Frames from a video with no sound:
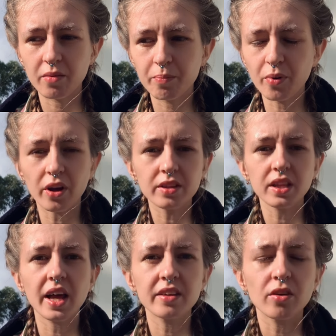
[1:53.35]
brought
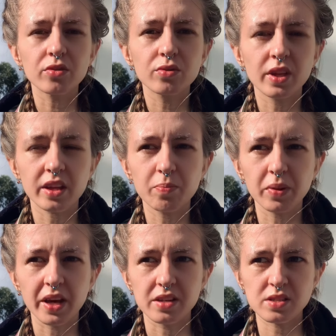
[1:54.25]
light onto that
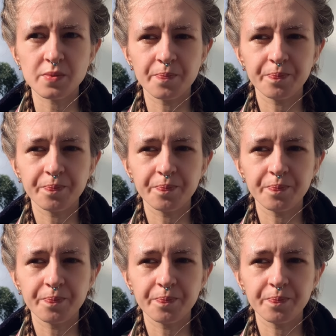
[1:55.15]
place